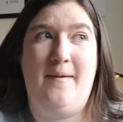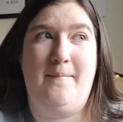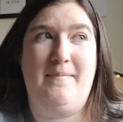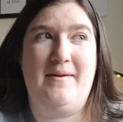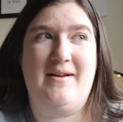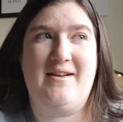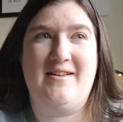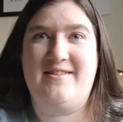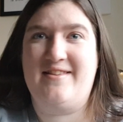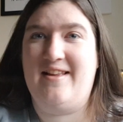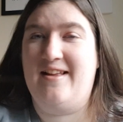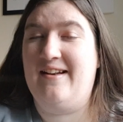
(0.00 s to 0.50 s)

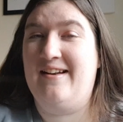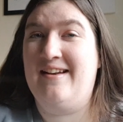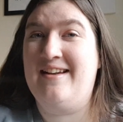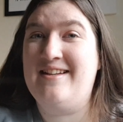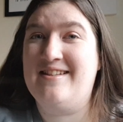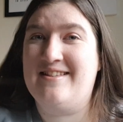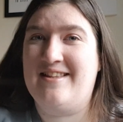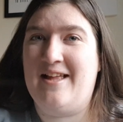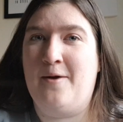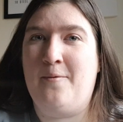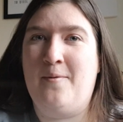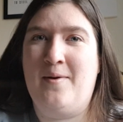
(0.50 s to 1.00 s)
because at
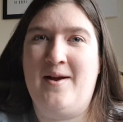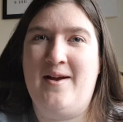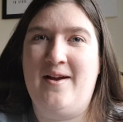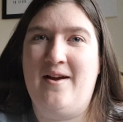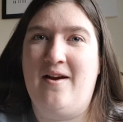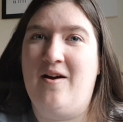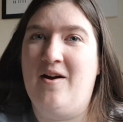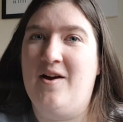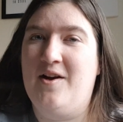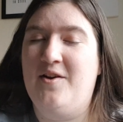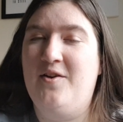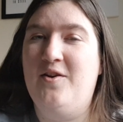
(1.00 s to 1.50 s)
least that way
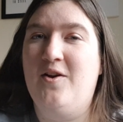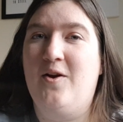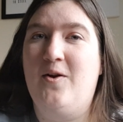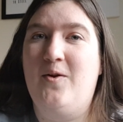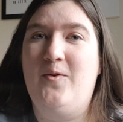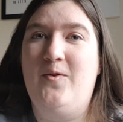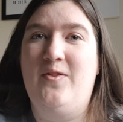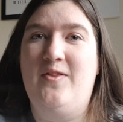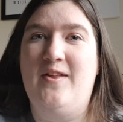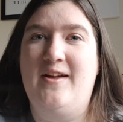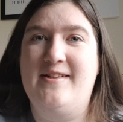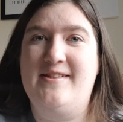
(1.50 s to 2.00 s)
I
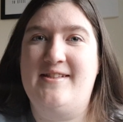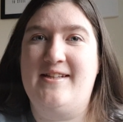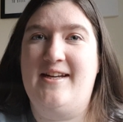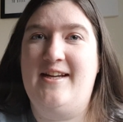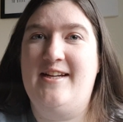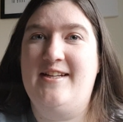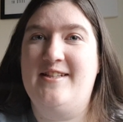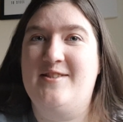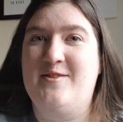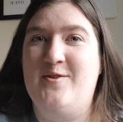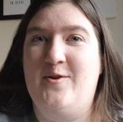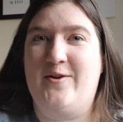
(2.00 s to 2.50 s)
know that
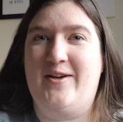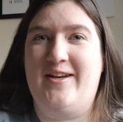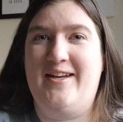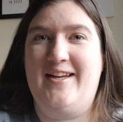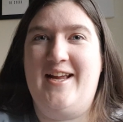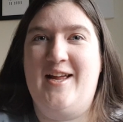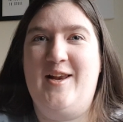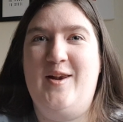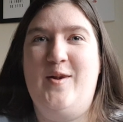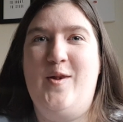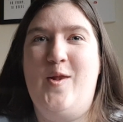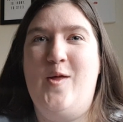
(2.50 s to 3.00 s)
it's not going to
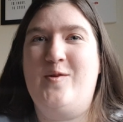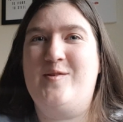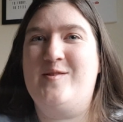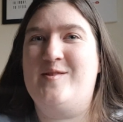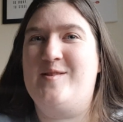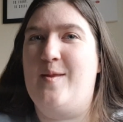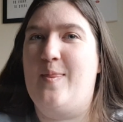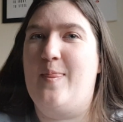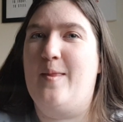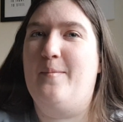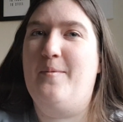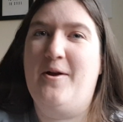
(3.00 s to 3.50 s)
get
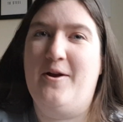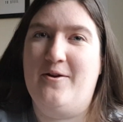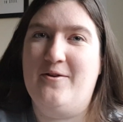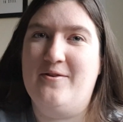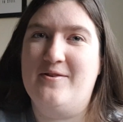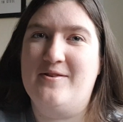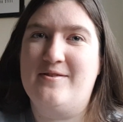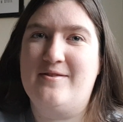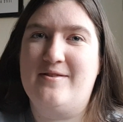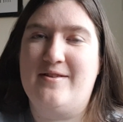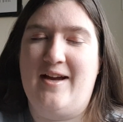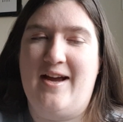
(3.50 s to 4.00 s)
lost in the
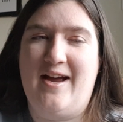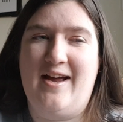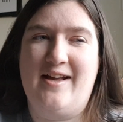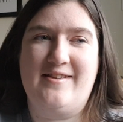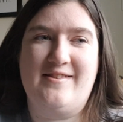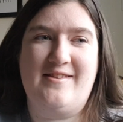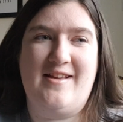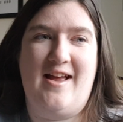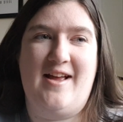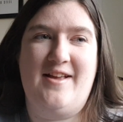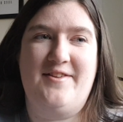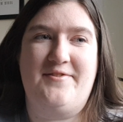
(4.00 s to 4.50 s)
post,
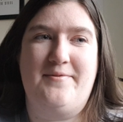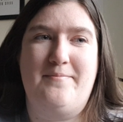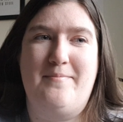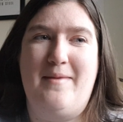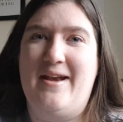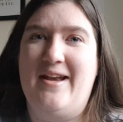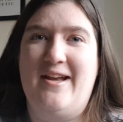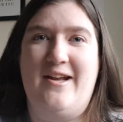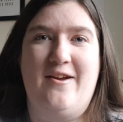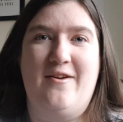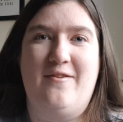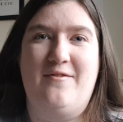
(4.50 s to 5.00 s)
as has
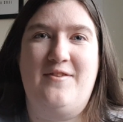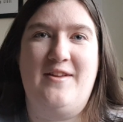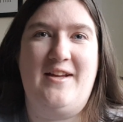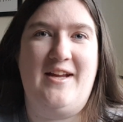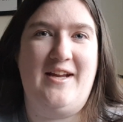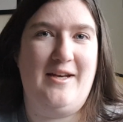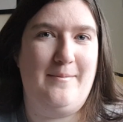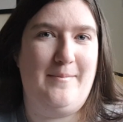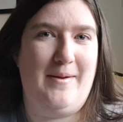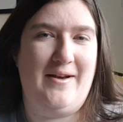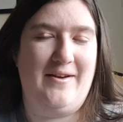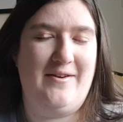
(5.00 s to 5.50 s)
many of the
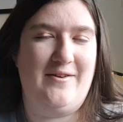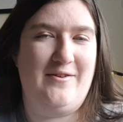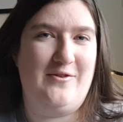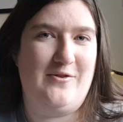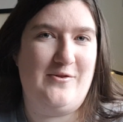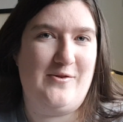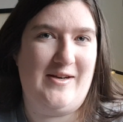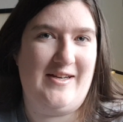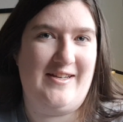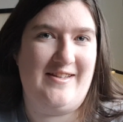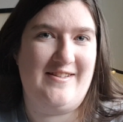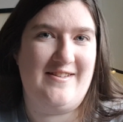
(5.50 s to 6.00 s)
independent
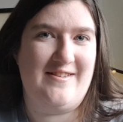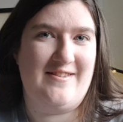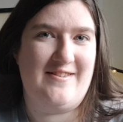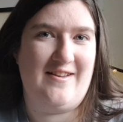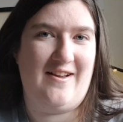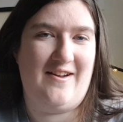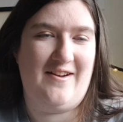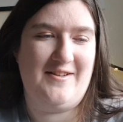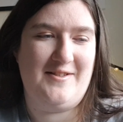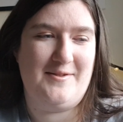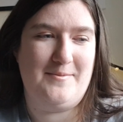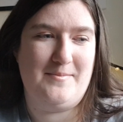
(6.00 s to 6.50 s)
traders'
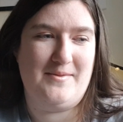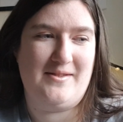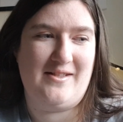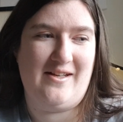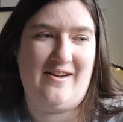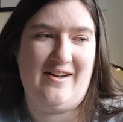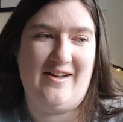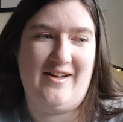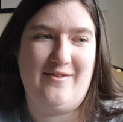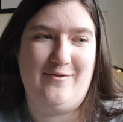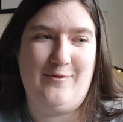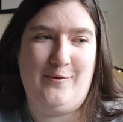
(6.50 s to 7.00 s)
items that
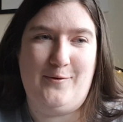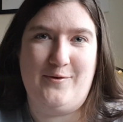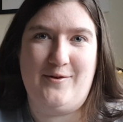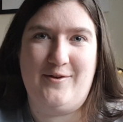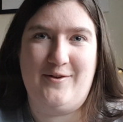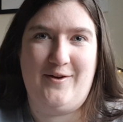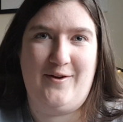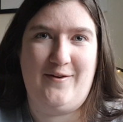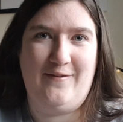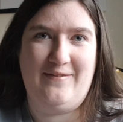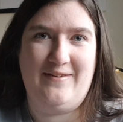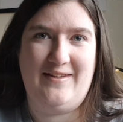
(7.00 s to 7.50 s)
I have
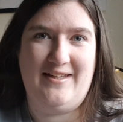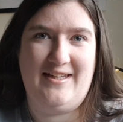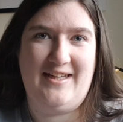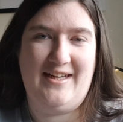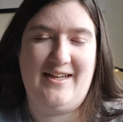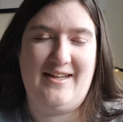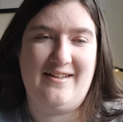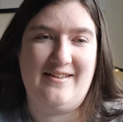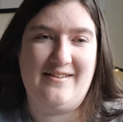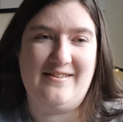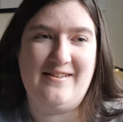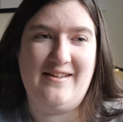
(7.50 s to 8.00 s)
ordered over the
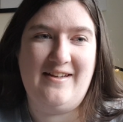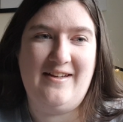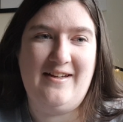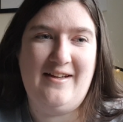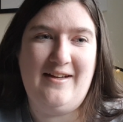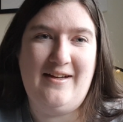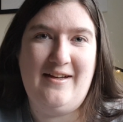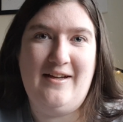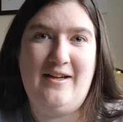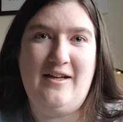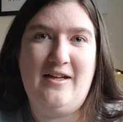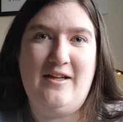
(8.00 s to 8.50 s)
years.
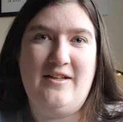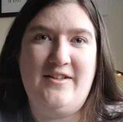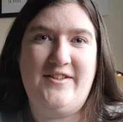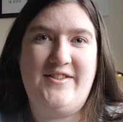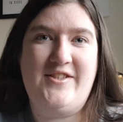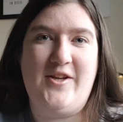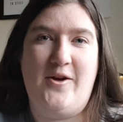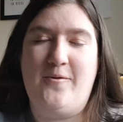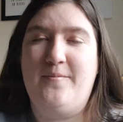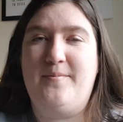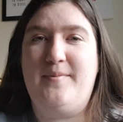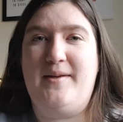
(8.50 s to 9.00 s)

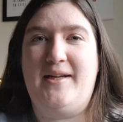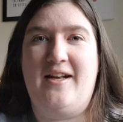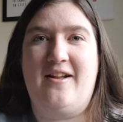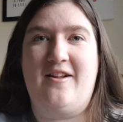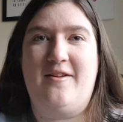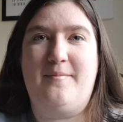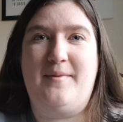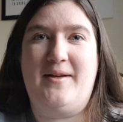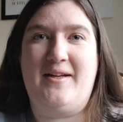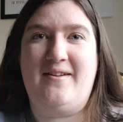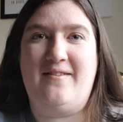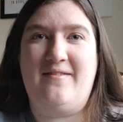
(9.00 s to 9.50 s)
Don't be
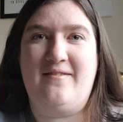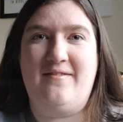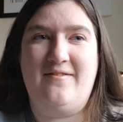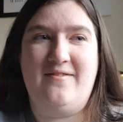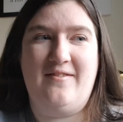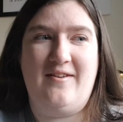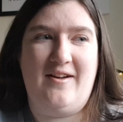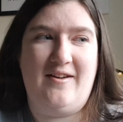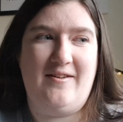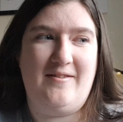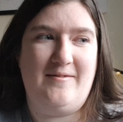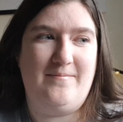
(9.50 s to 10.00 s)
like me.
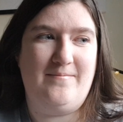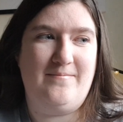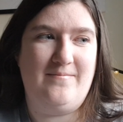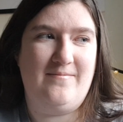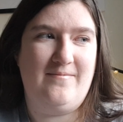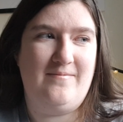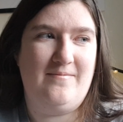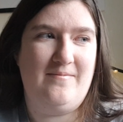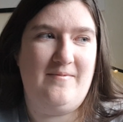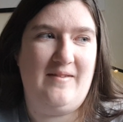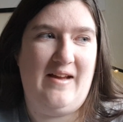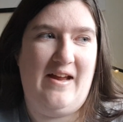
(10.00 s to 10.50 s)

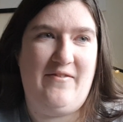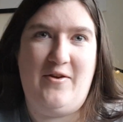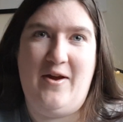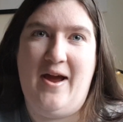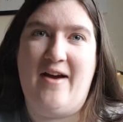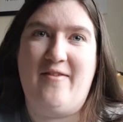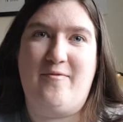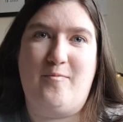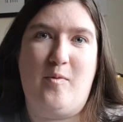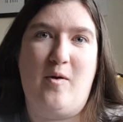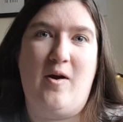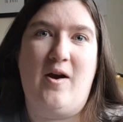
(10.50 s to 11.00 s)
If you
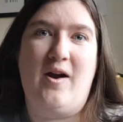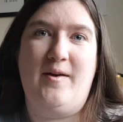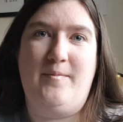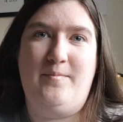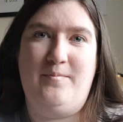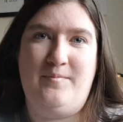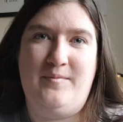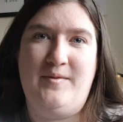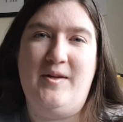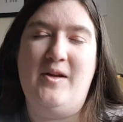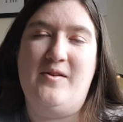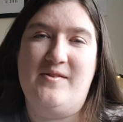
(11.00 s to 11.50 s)
have
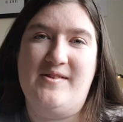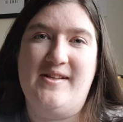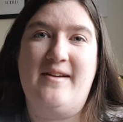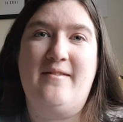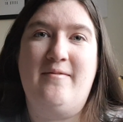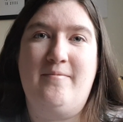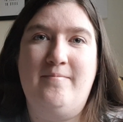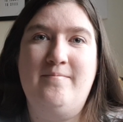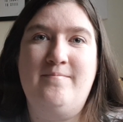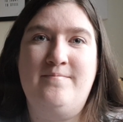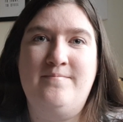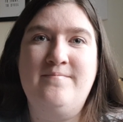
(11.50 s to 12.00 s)
Prime, use
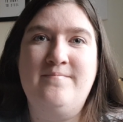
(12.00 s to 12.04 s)
it.